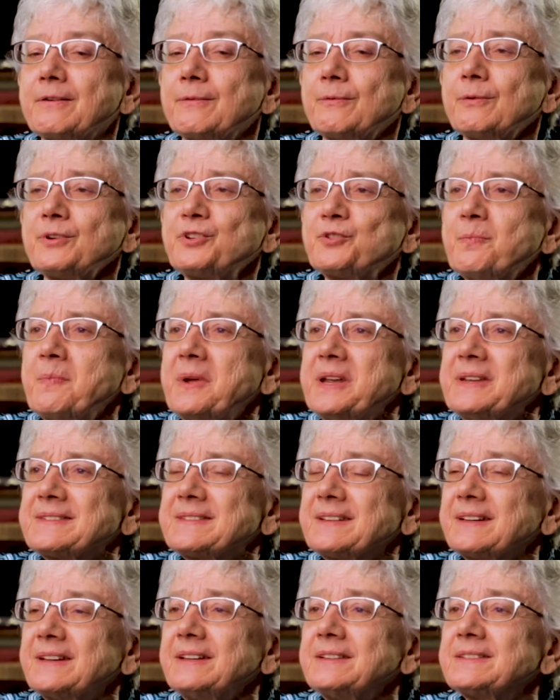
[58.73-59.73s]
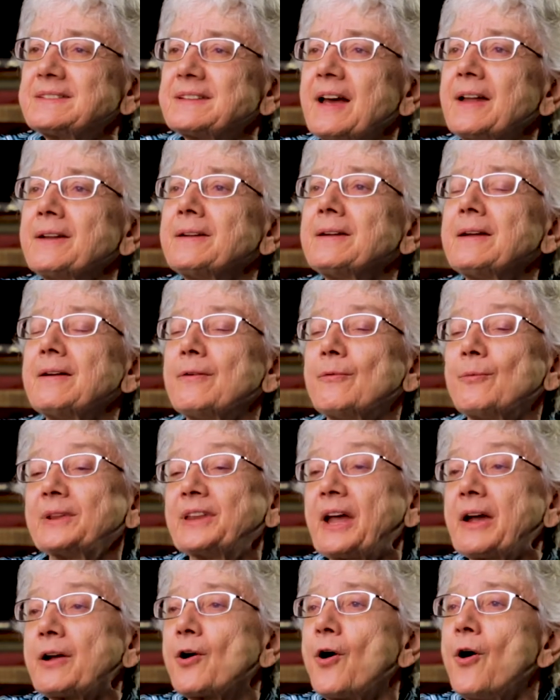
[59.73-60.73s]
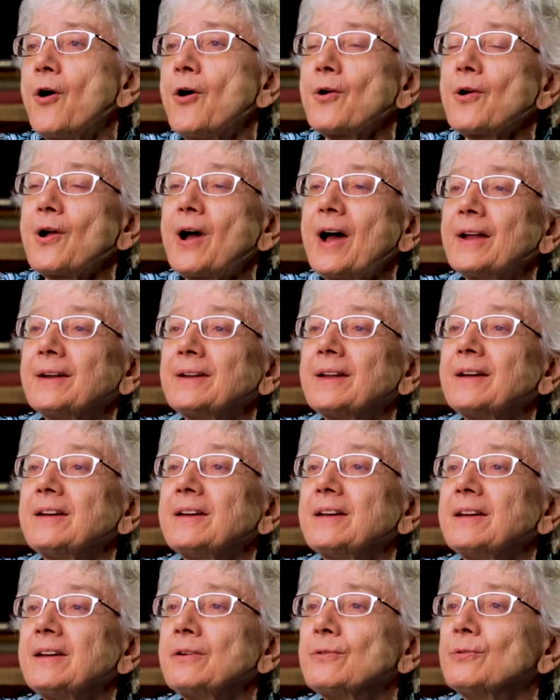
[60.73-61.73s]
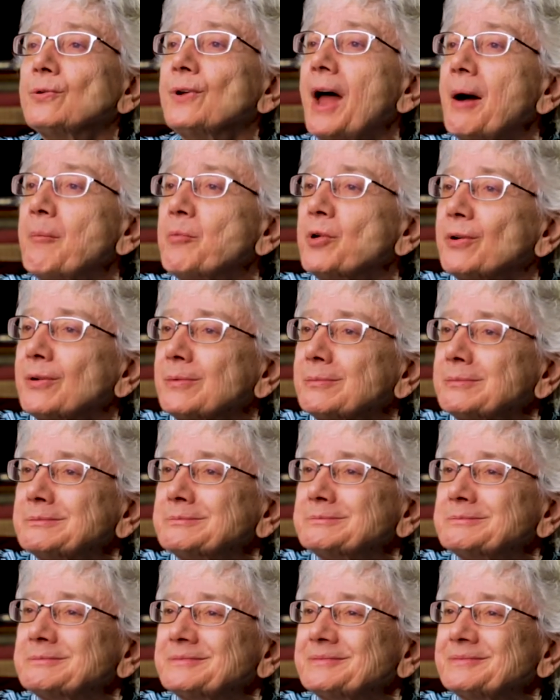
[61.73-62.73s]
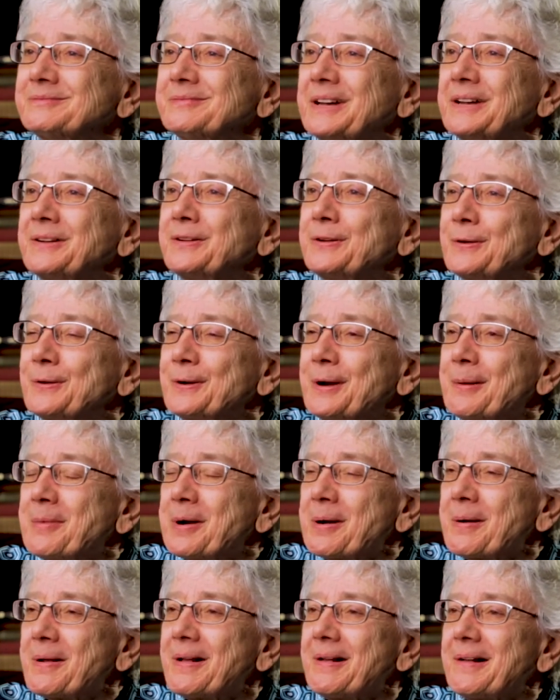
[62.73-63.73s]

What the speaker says: which means it's what I call an incunabulum, incunaba.